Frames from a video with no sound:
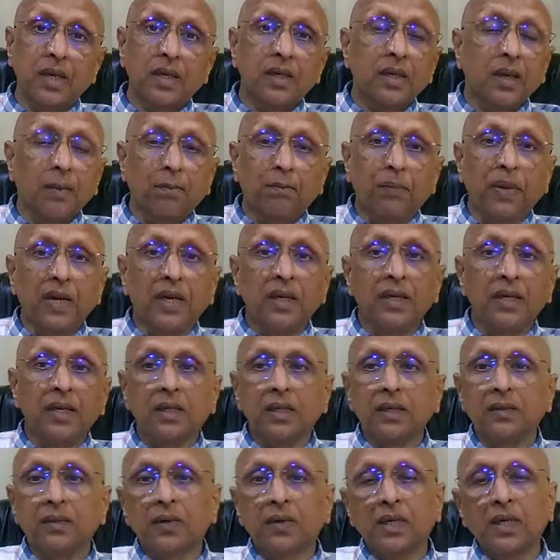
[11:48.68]

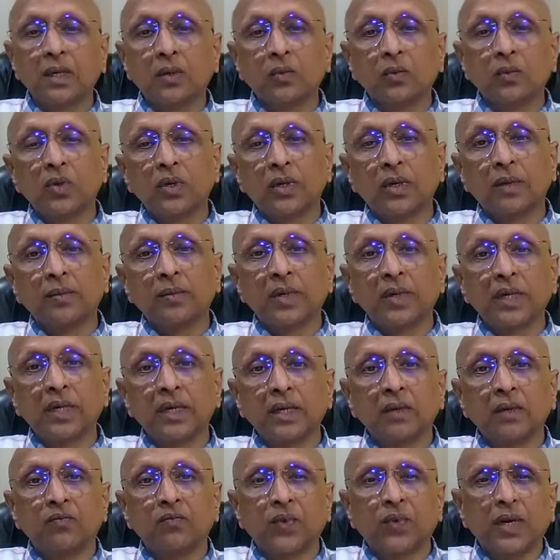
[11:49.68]
definitely wonderful
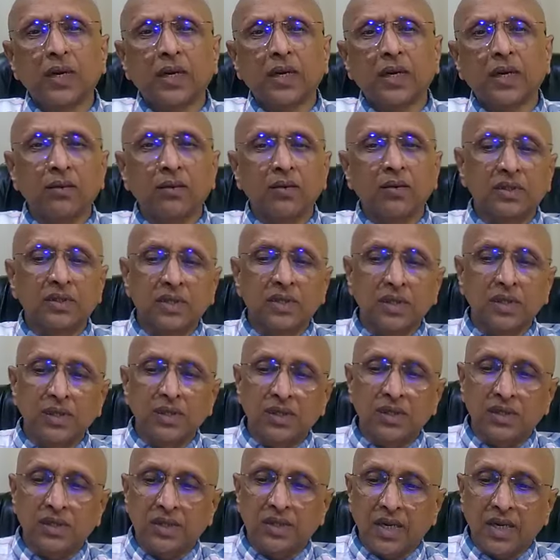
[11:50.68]
remedy. In fact, I will
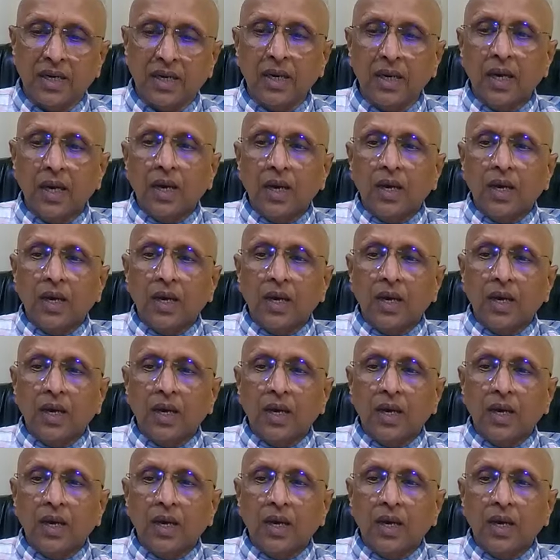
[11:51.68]
suggest that